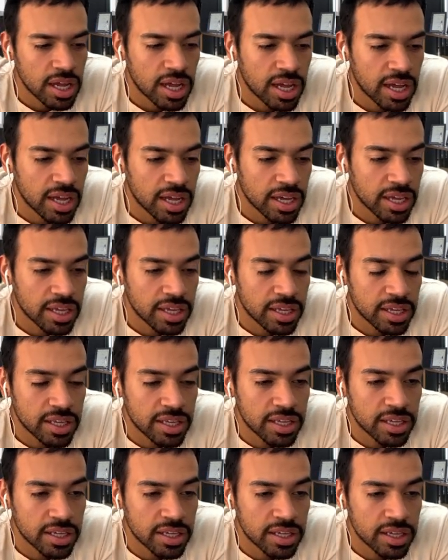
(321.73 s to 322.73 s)

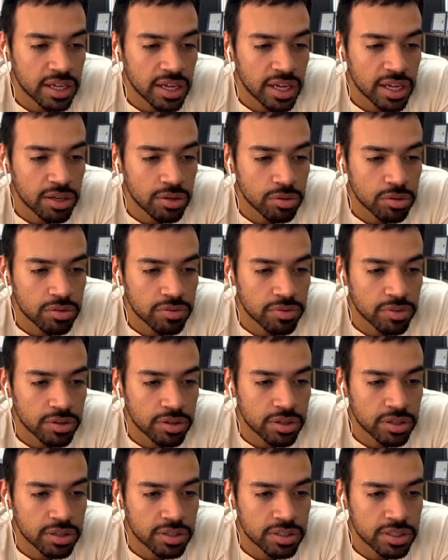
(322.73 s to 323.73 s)
I look
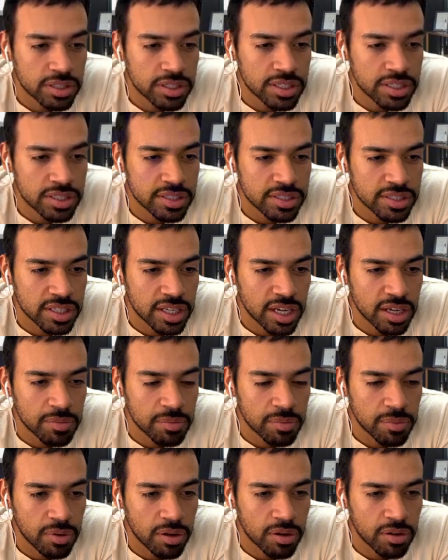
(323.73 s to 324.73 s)
for this
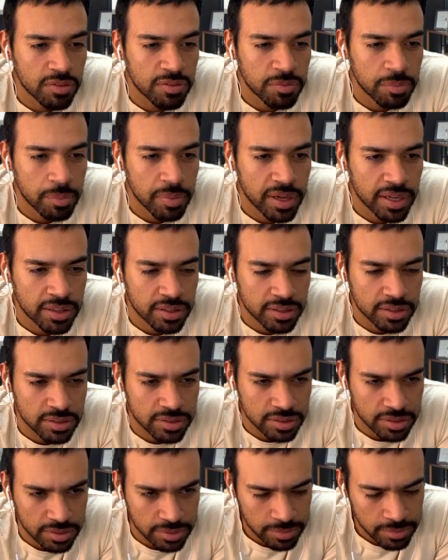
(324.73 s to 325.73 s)
type of
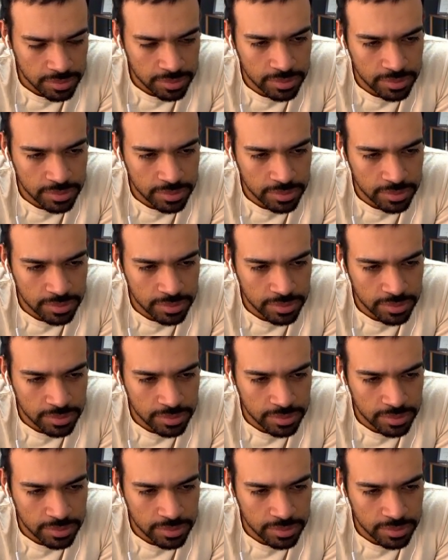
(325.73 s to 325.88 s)
patterns